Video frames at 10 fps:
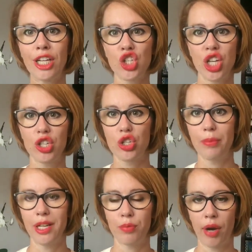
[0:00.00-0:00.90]
exchange the
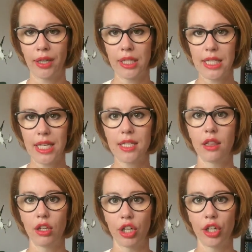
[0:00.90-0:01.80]
best practices,
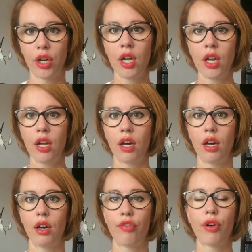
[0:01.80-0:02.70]
learn
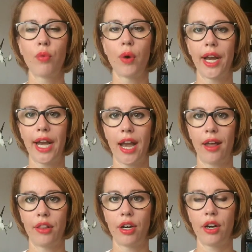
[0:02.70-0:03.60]
from one
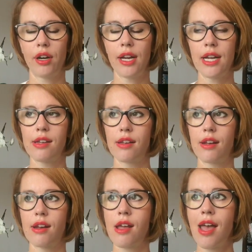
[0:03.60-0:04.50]
another
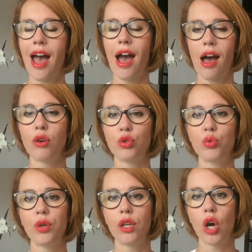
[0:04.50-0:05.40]
in how
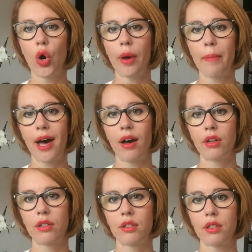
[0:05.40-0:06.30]
do we go
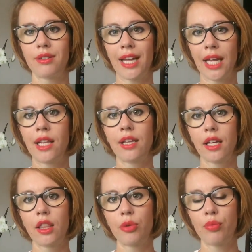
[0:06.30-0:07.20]
about
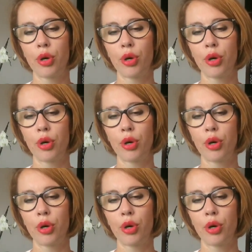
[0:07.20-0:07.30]
tackling the